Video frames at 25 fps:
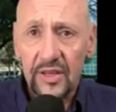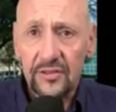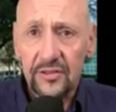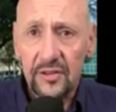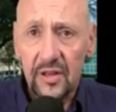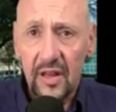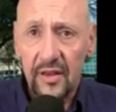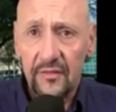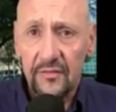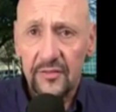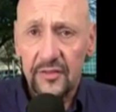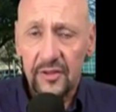
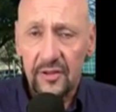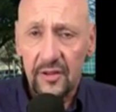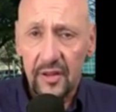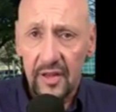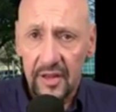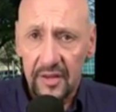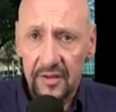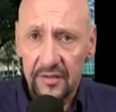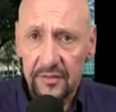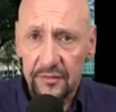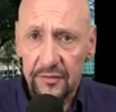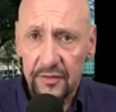weeks left to
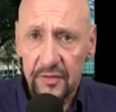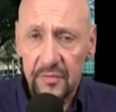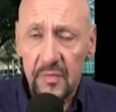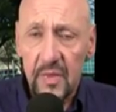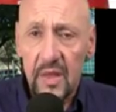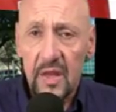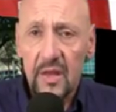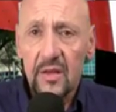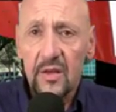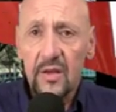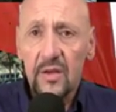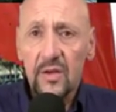live,
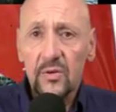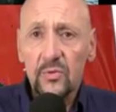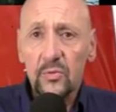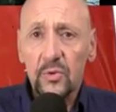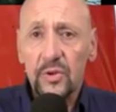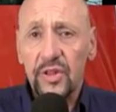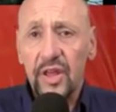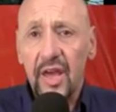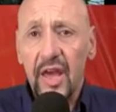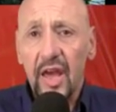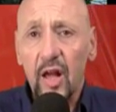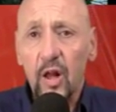
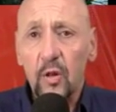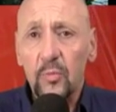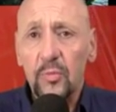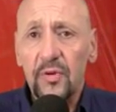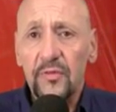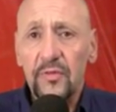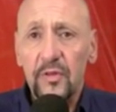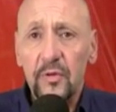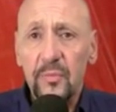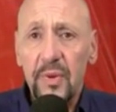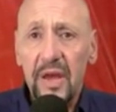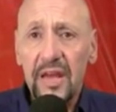with the
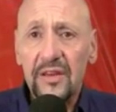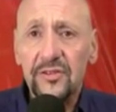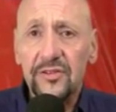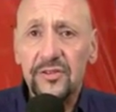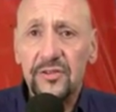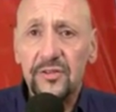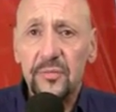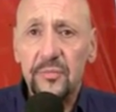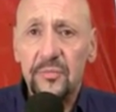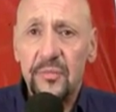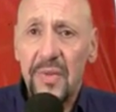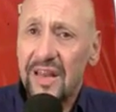help of the
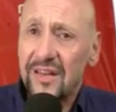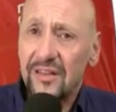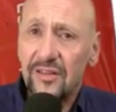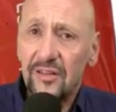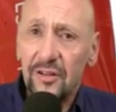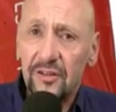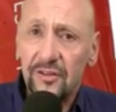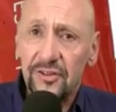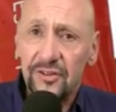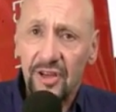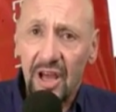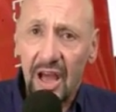best
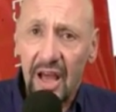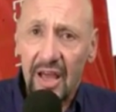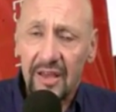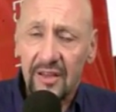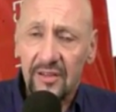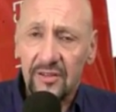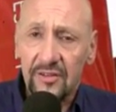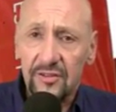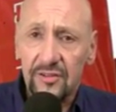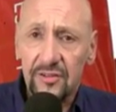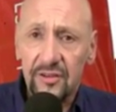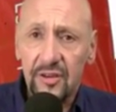medical
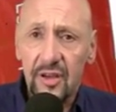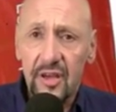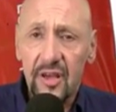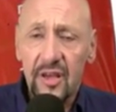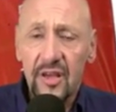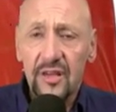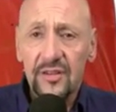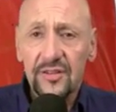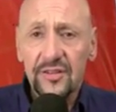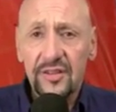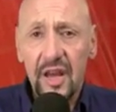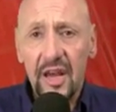science,
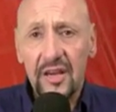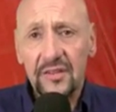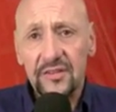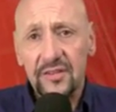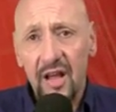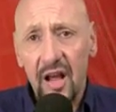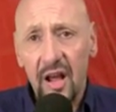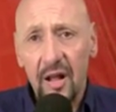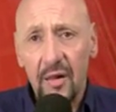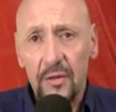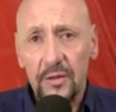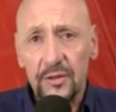
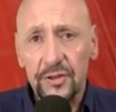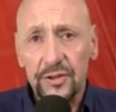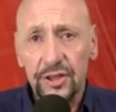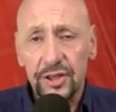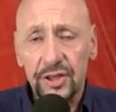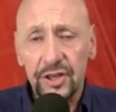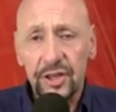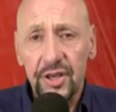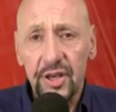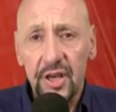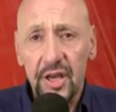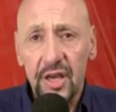
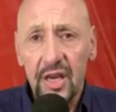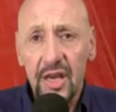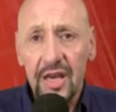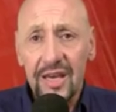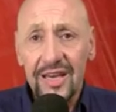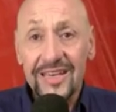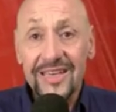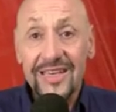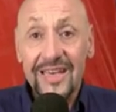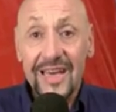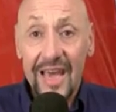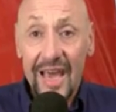technology,
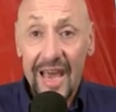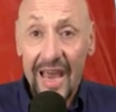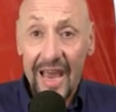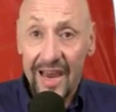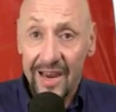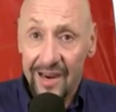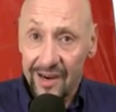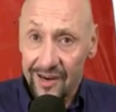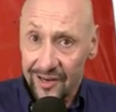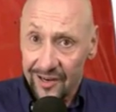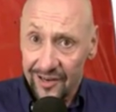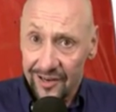
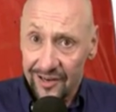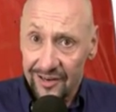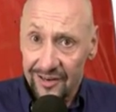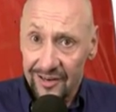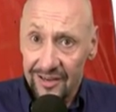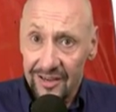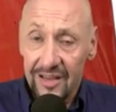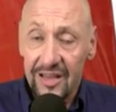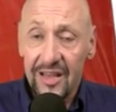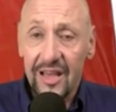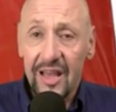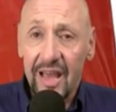
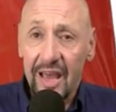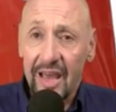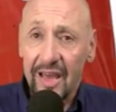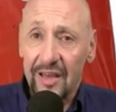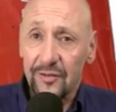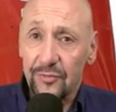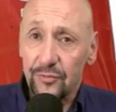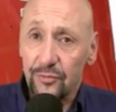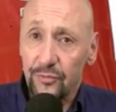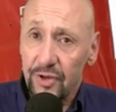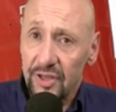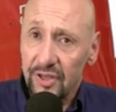care,
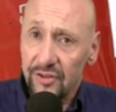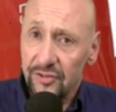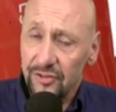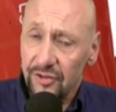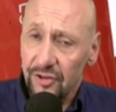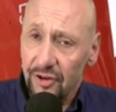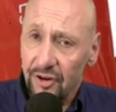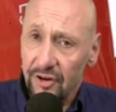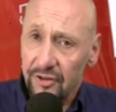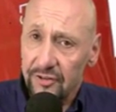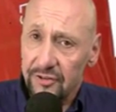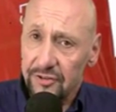and
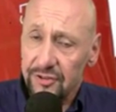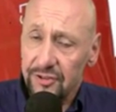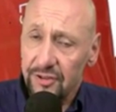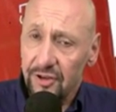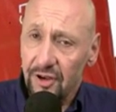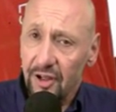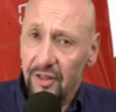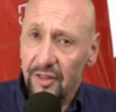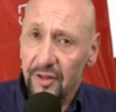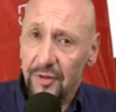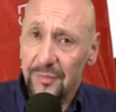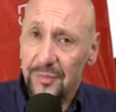research
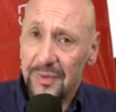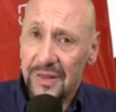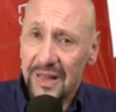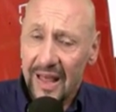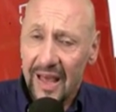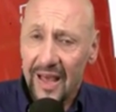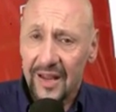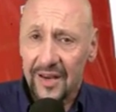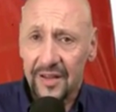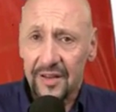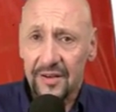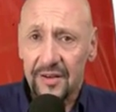on the
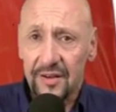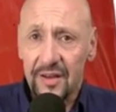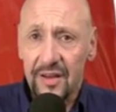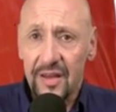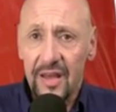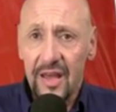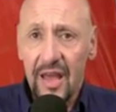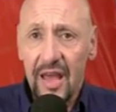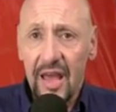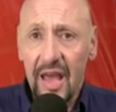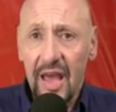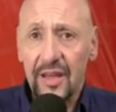planet
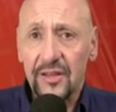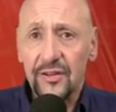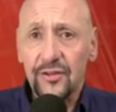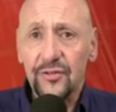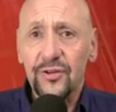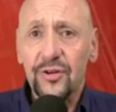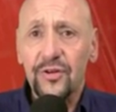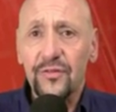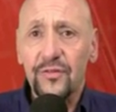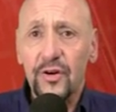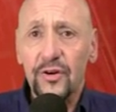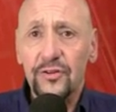
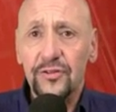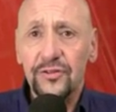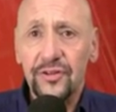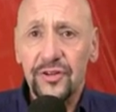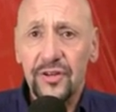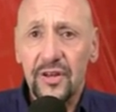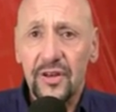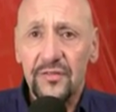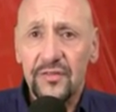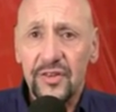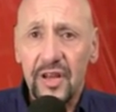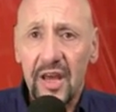at
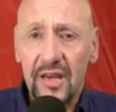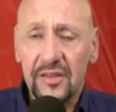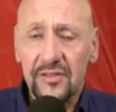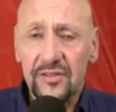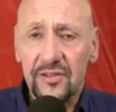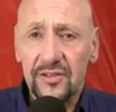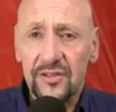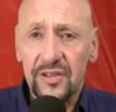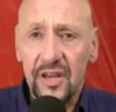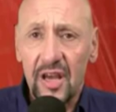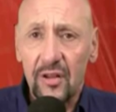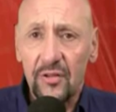University of
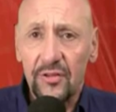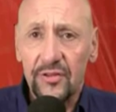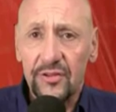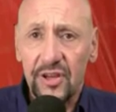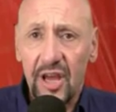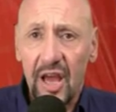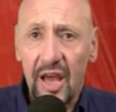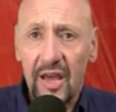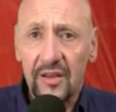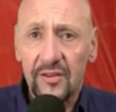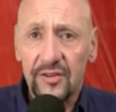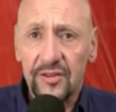Texas Health
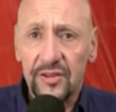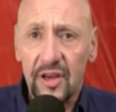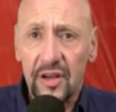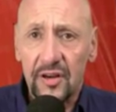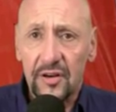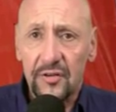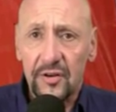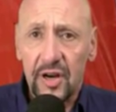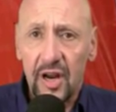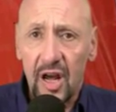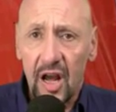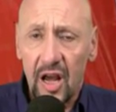Science
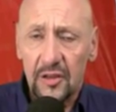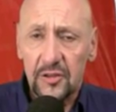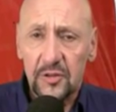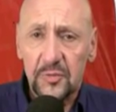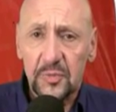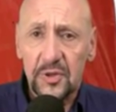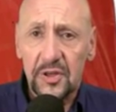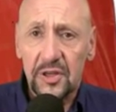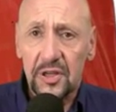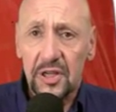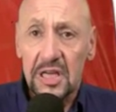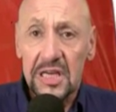Center and
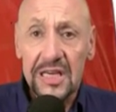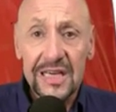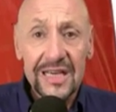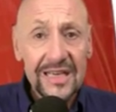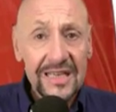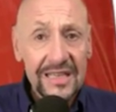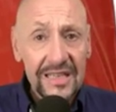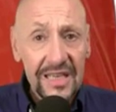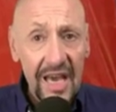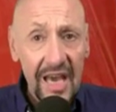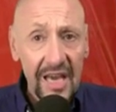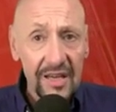Hospital
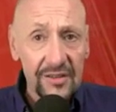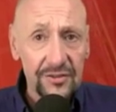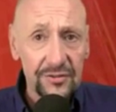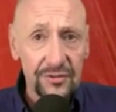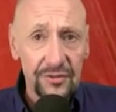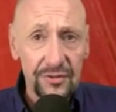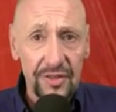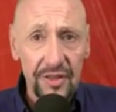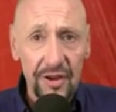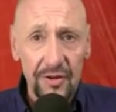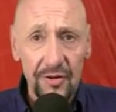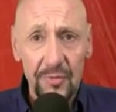
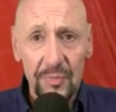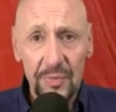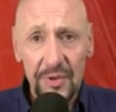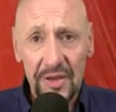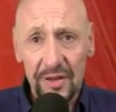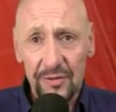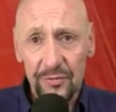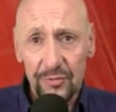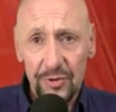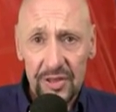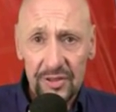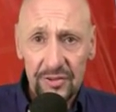Cancer
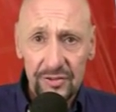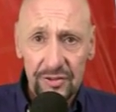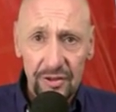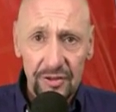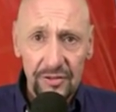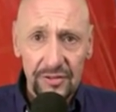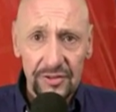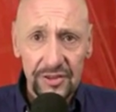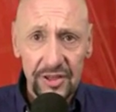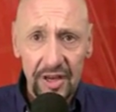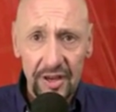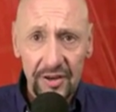Therapy and
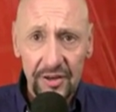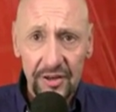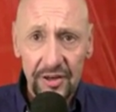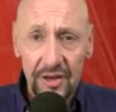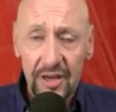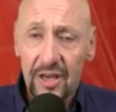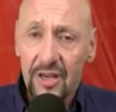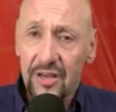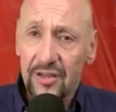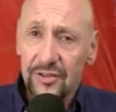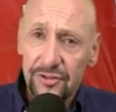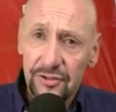Research
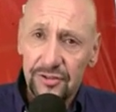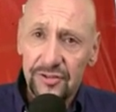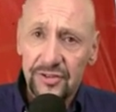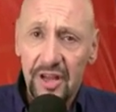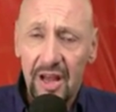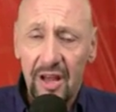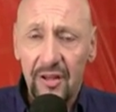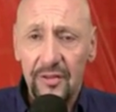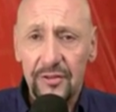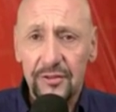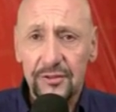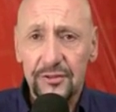Center,
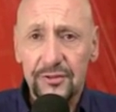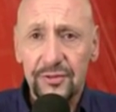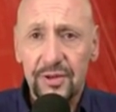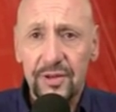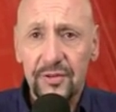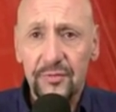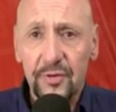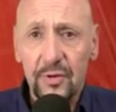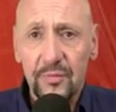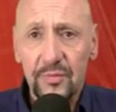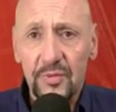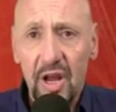just down the
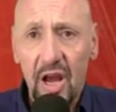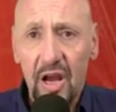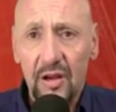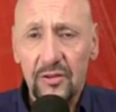street from